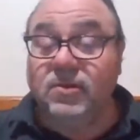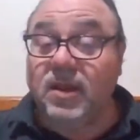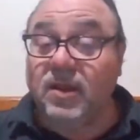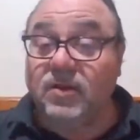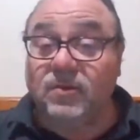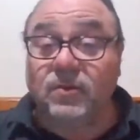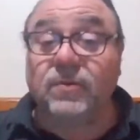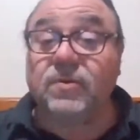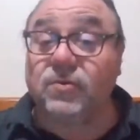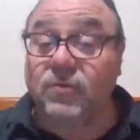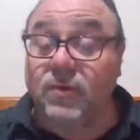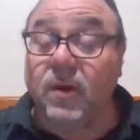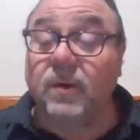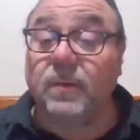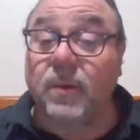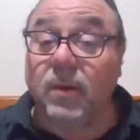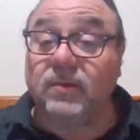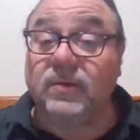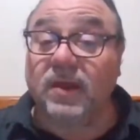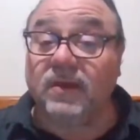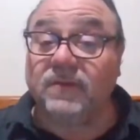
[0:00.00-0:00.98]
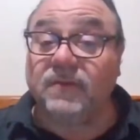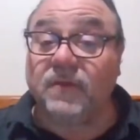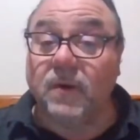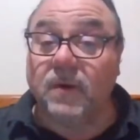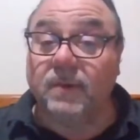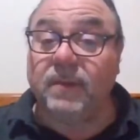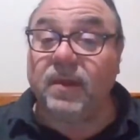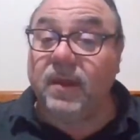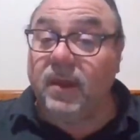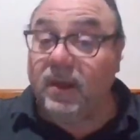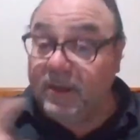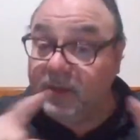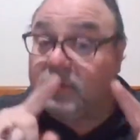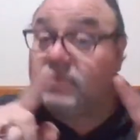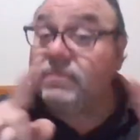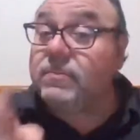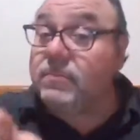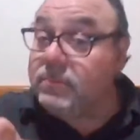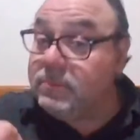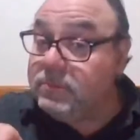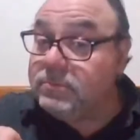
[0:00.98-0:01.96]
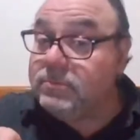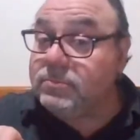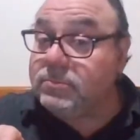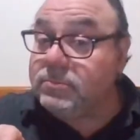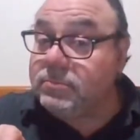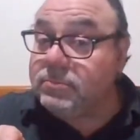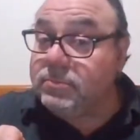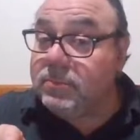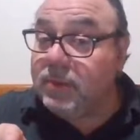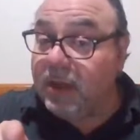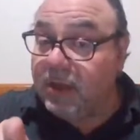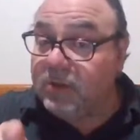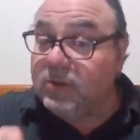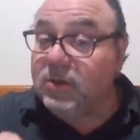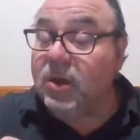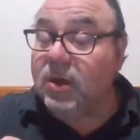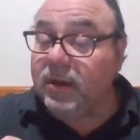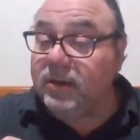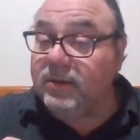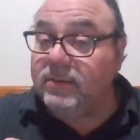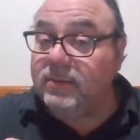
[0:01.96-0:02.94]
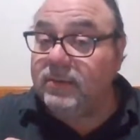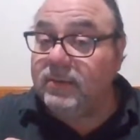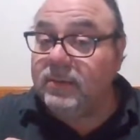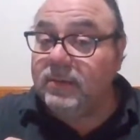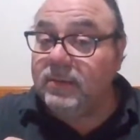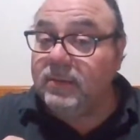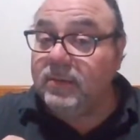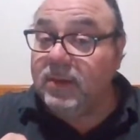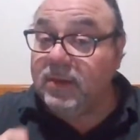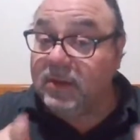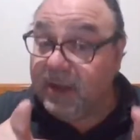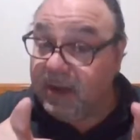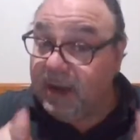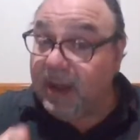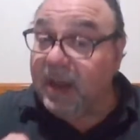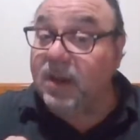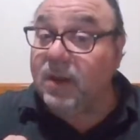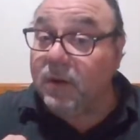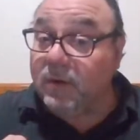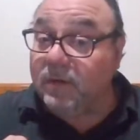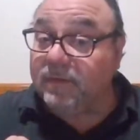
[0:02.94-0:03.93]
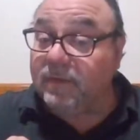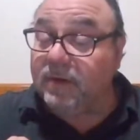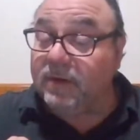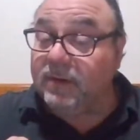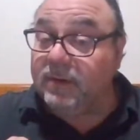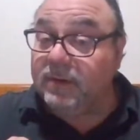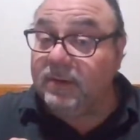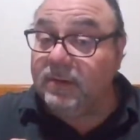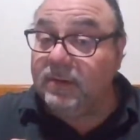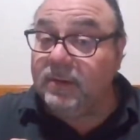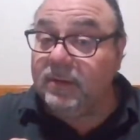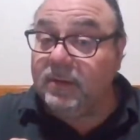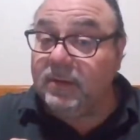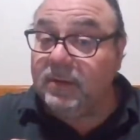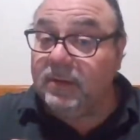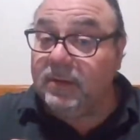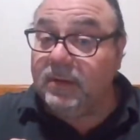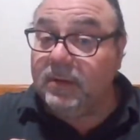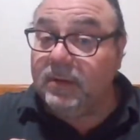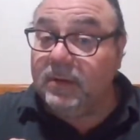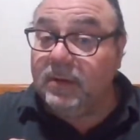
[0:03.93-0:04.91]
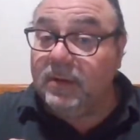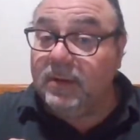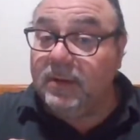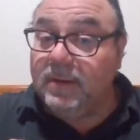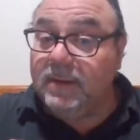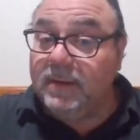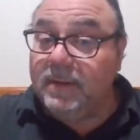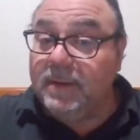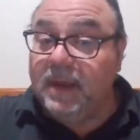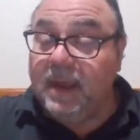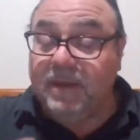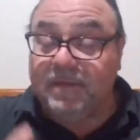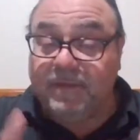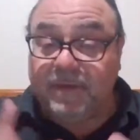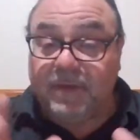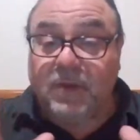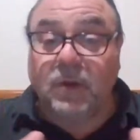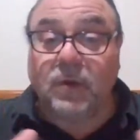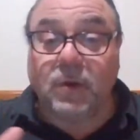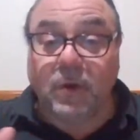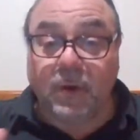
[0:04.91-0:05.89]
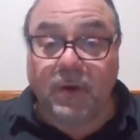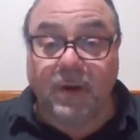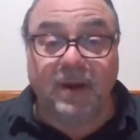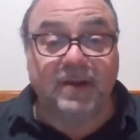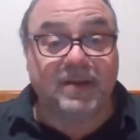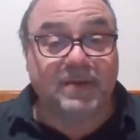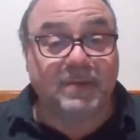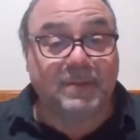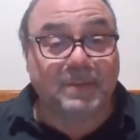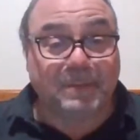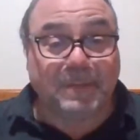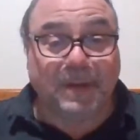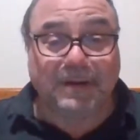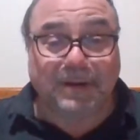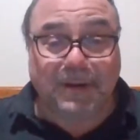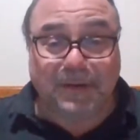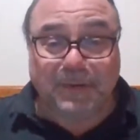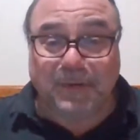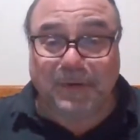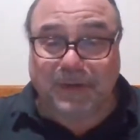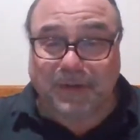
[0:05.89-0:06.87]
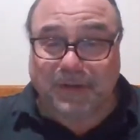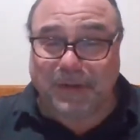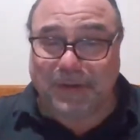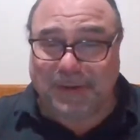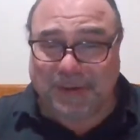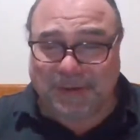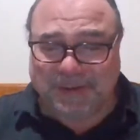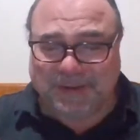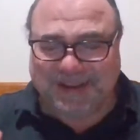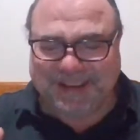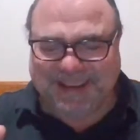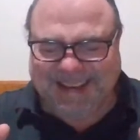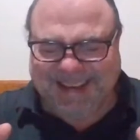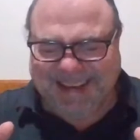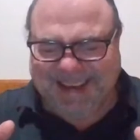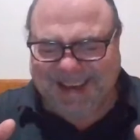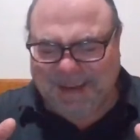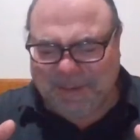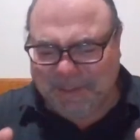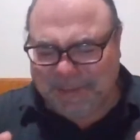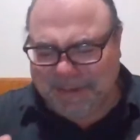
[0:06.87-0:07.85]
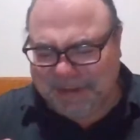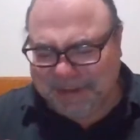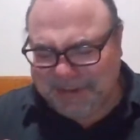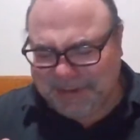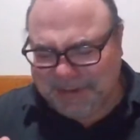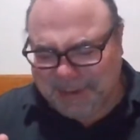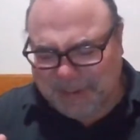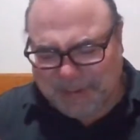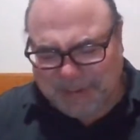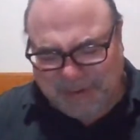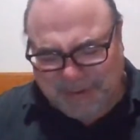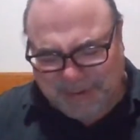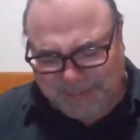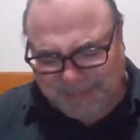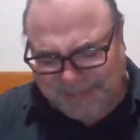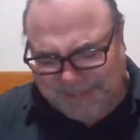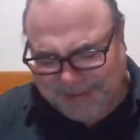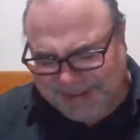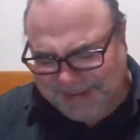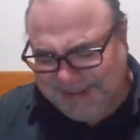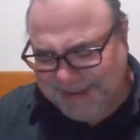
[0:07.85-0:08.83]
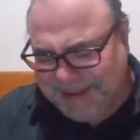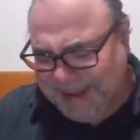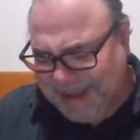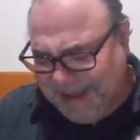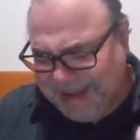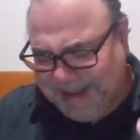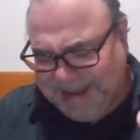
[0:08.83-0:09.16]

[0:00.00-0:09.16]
That's what Strongbow did for him. He's good. He's going to get you over. Even though Chris, Bundy was so nervous.